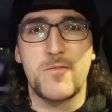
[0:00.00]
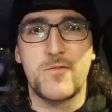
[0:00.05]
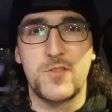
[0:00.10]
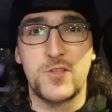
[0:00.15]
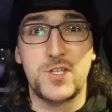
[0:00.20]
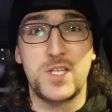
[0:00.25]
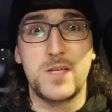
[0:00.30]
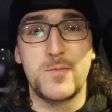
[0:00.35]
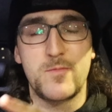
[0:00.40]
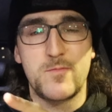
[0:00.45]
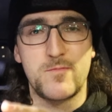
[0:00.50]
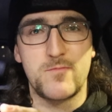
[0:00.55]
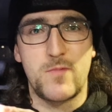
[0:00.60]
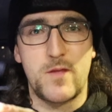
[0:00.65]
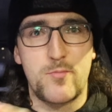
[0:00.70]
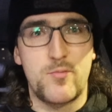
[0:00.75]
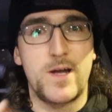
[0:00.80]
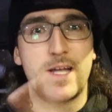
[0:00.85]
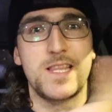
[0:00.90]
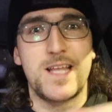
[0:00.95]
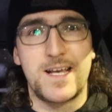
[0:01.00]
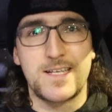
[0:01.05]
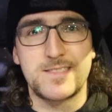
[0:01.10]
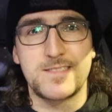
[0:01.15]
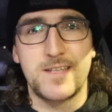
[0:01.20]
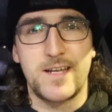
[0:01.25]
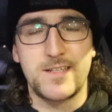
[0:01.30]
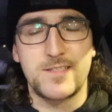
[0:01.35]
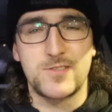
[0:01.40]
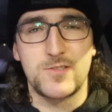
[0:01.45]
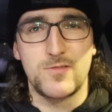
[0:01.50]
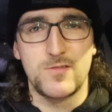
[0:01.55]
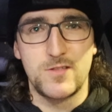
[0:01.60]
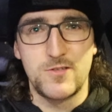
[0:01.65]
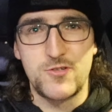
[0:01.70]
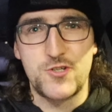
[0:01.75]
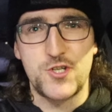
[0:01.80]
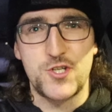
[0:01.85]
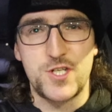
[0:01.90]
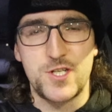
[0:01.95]
for the team we played last night. So
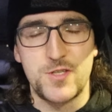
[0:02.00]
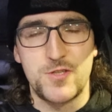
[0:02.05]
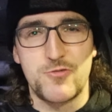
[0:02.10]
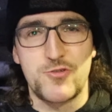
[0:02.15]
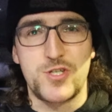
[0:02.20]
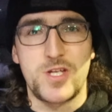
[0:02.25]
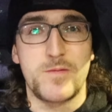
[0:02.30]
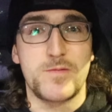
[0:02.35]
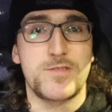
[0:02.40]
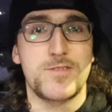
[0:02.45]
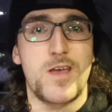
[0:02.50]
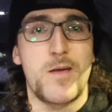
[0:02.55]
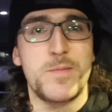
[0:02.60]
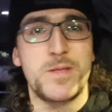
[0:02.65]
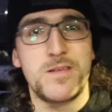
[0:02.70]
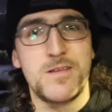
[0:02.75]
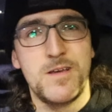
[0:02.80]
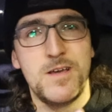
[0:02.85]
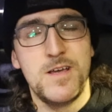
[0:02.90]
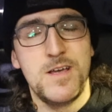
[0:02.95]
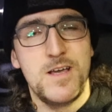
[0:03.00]
Lucia Shield, the GM Simon,